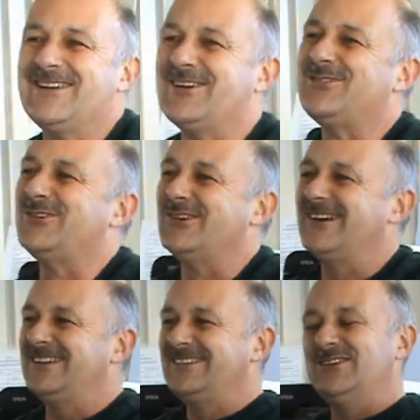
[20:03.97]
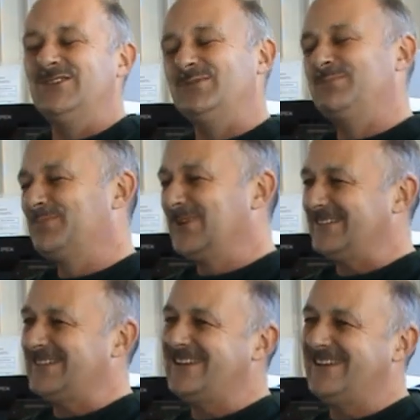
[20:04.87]
And I thought, "You
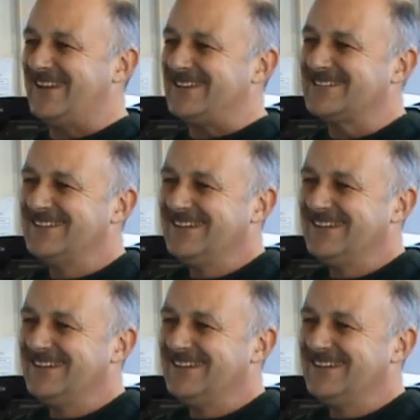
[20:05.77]
bloody git."